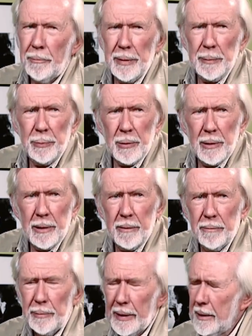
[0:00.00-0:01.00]
people
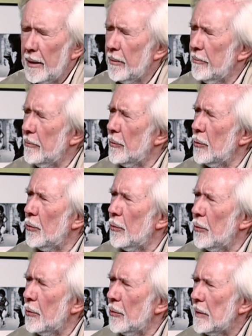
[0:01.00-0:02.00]
have become
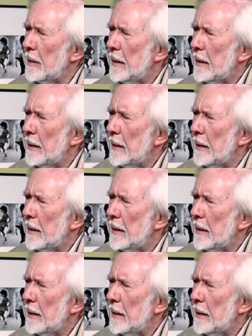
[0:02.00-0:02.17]
more,